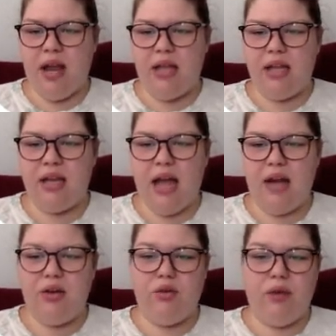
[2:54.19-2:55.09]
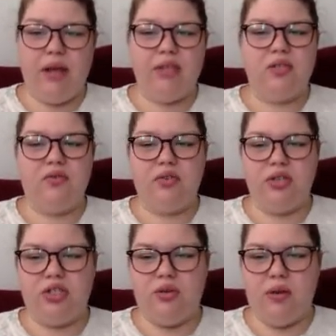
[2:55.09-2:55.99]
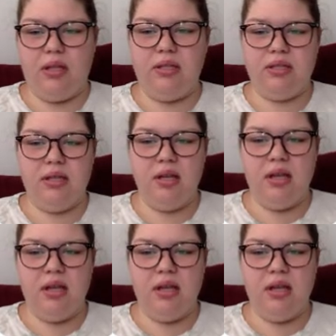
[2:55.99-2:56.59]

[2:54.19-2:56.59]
I can add grades for the students